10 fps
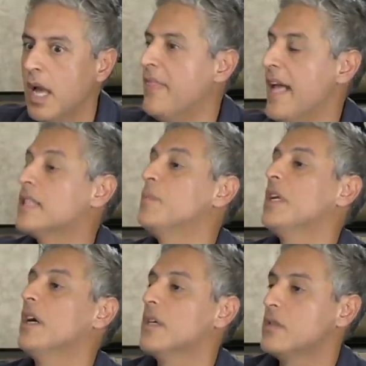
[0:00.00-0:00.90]
And that's
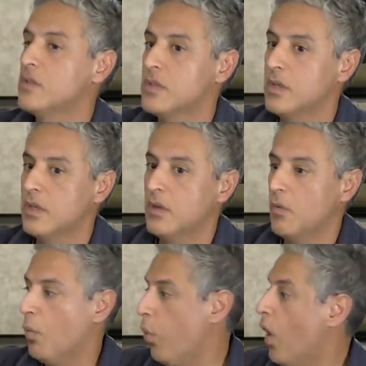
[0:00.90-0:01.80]
because
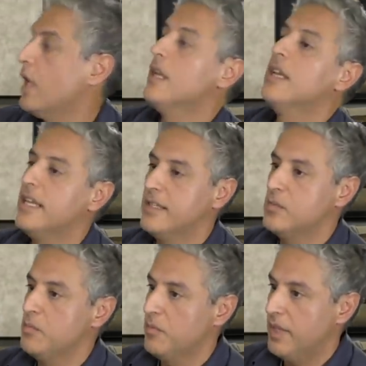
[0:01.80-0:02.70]
one
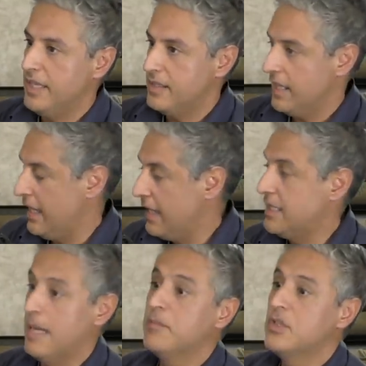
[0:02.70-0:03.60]
is an
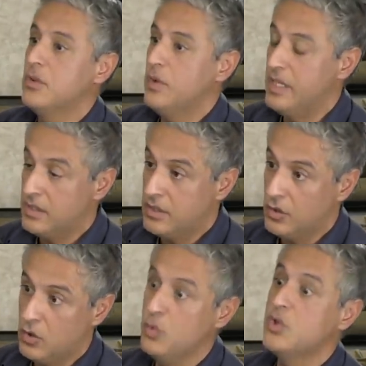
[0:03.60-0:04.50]
attempt to
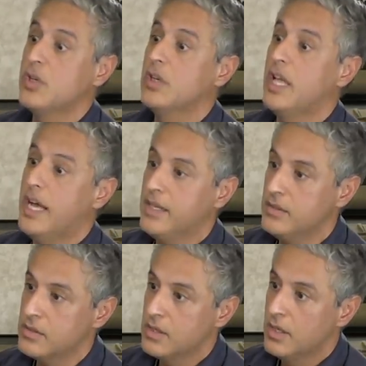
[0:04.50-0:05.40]

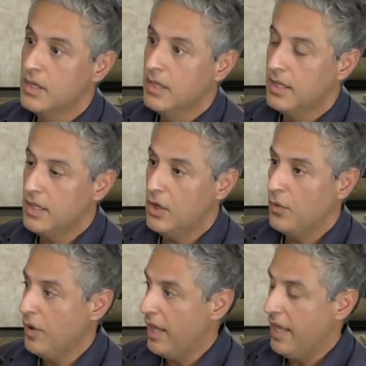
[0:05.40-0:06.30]
institutionalize, you
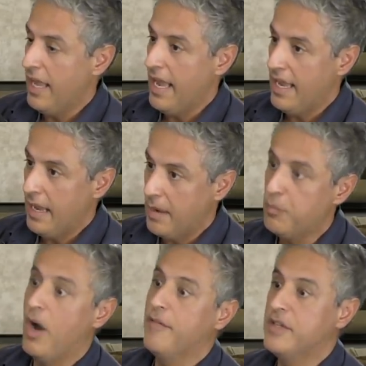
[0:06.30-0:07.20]
know, a
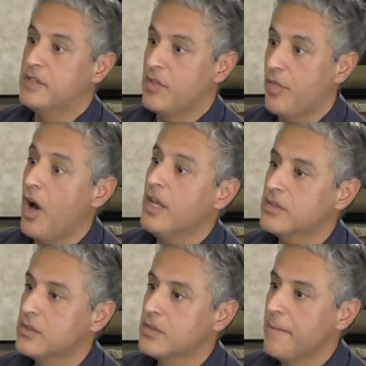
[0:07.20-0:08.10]
prophet's
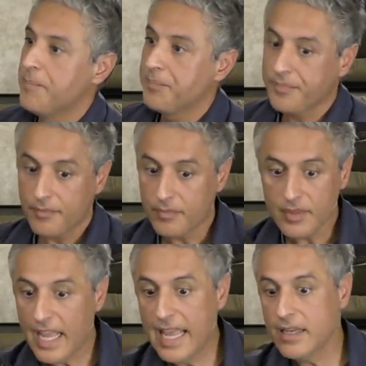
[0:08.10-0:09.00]
thoughts.
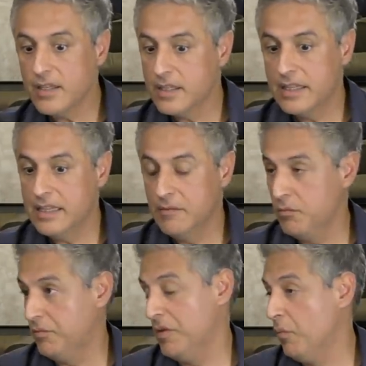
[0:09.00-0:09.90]
And
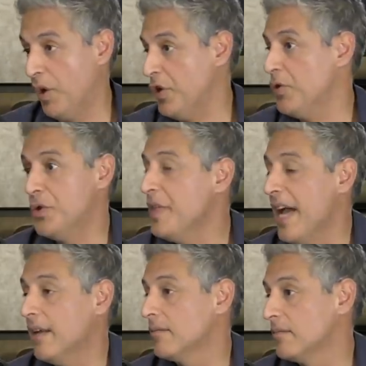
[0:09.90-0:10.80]
when you do
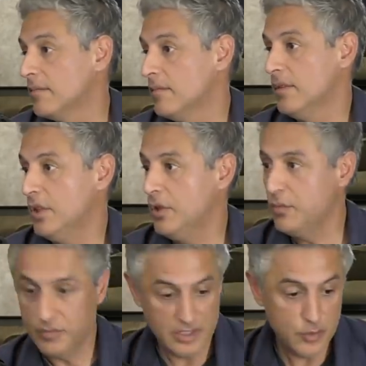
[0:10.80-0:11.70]
that,
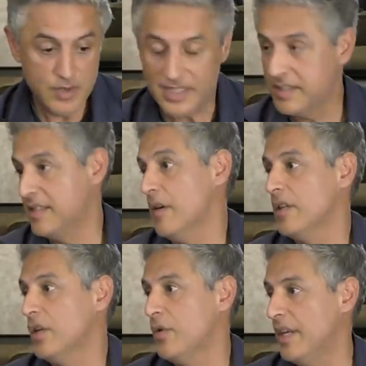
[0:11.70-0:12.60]
you
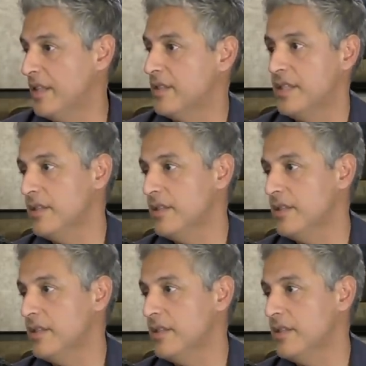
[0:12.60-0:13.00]
necessarily create this